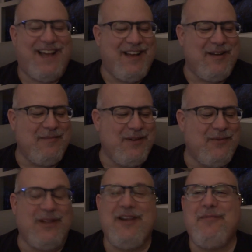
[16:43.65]

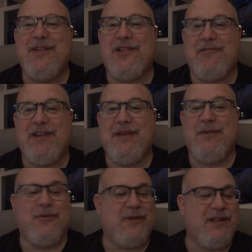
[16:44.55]
You will hear me
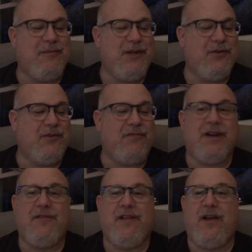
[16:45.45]
scream, you will hear me do the
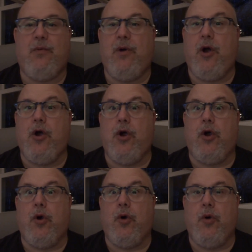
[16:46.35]
Ric Flair,
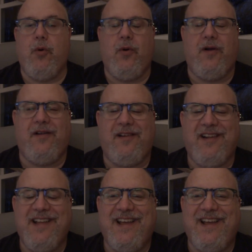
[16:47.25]
woo,